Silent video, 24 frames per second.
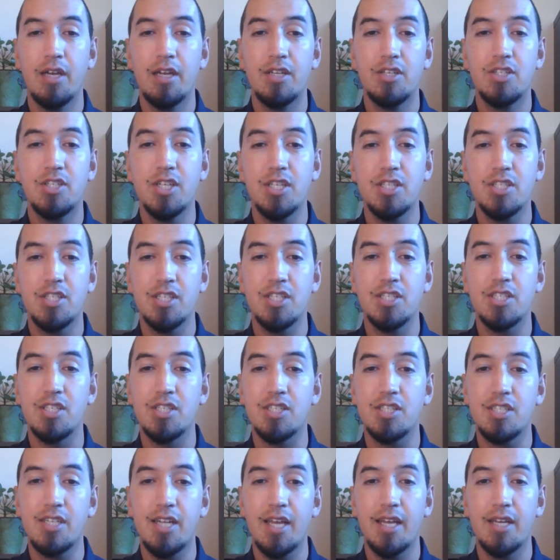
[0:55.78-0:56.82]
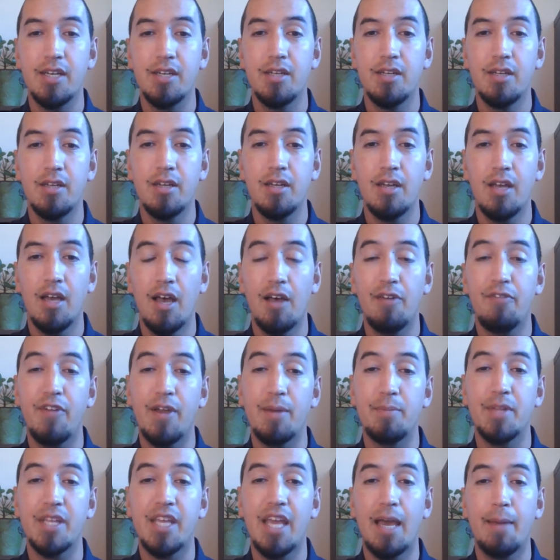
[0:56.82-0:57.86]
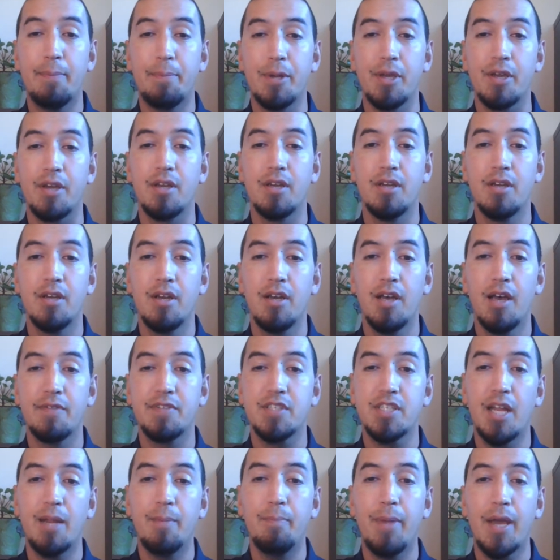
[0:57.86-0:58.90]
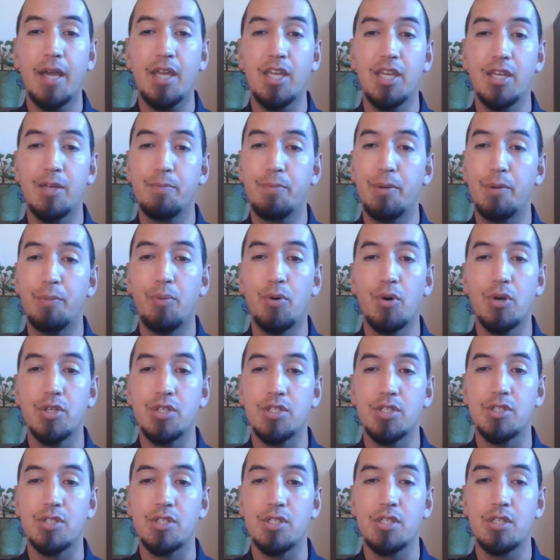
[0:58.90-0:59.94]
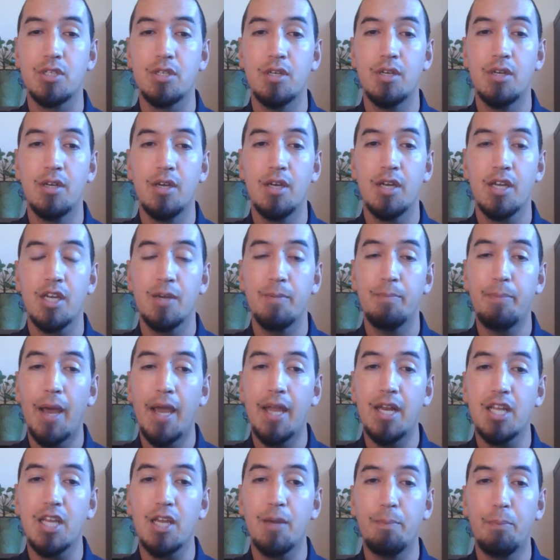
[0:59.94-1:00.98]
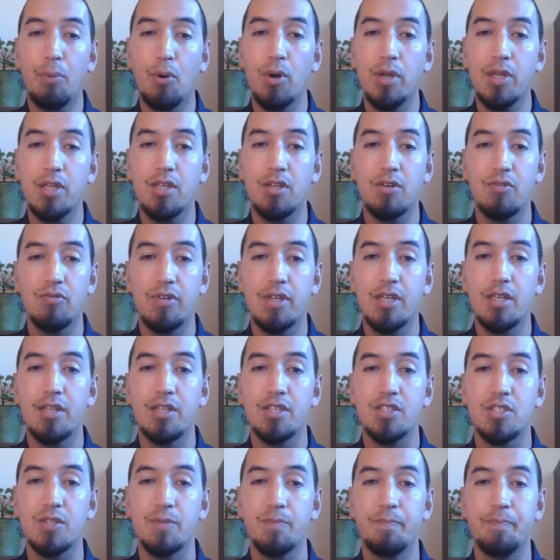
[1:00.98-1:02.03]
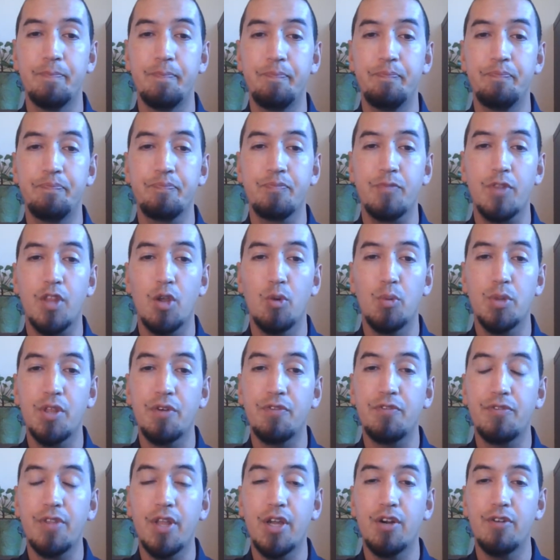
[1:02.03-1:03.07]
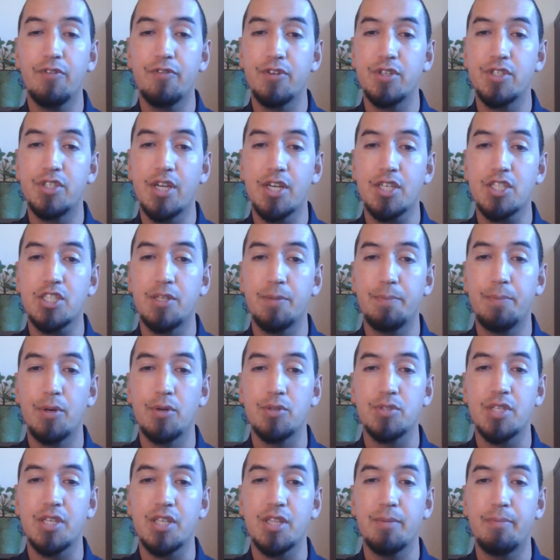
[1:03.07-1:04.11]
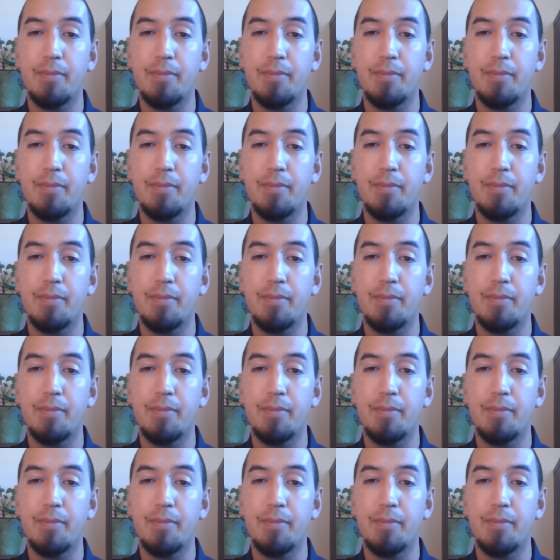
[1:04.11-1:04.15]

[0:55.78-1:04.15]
Djinns is instead a family epic of Steinbeckian proportions, combining a poignant realism with a flair for juxtaposing the